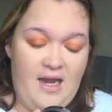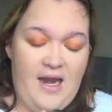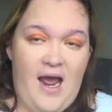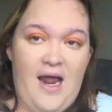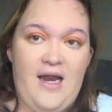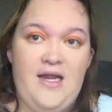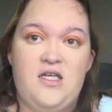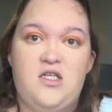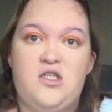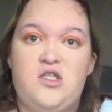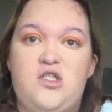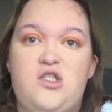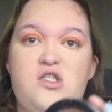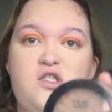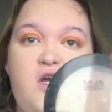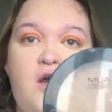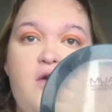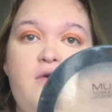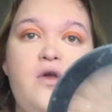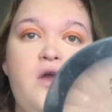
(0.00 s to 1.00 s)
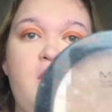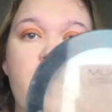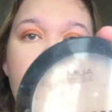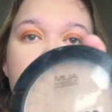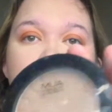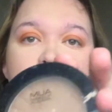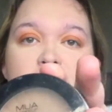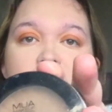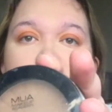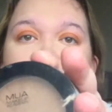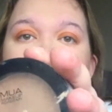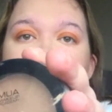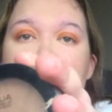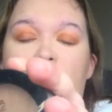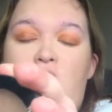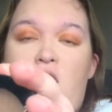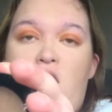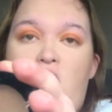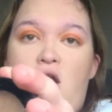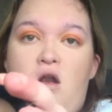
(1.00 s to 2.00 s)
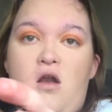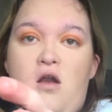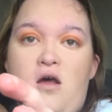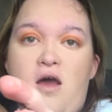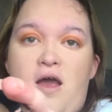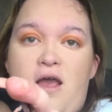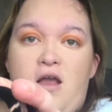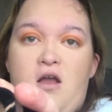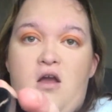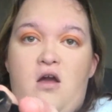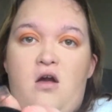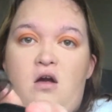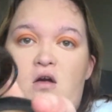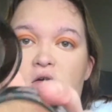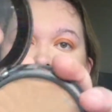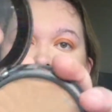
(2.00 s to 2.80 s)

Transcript: and it's so good. Like, oh